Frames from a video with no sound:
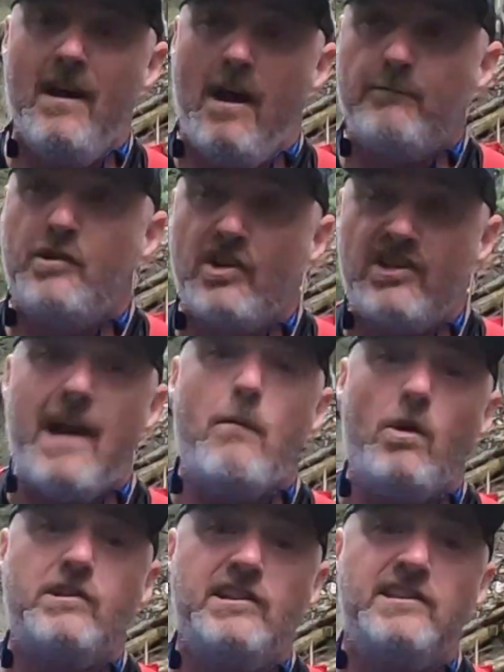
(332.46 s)
I'm just sat
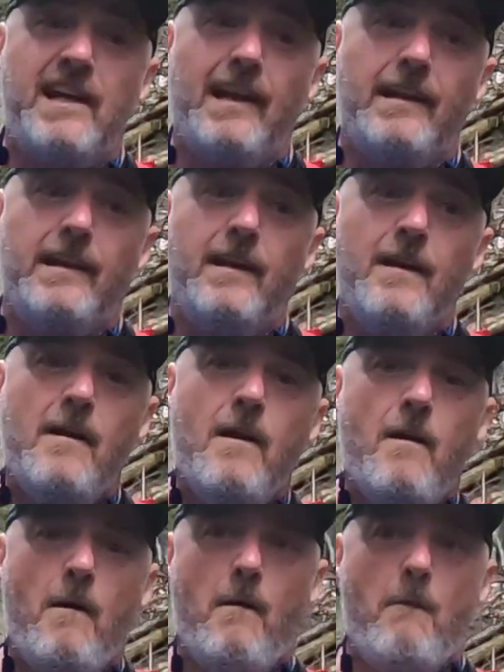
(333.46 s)
watching telly.
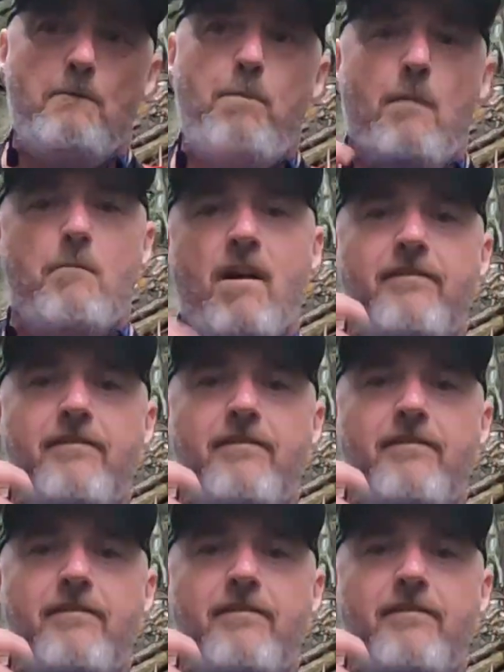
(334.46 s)
But my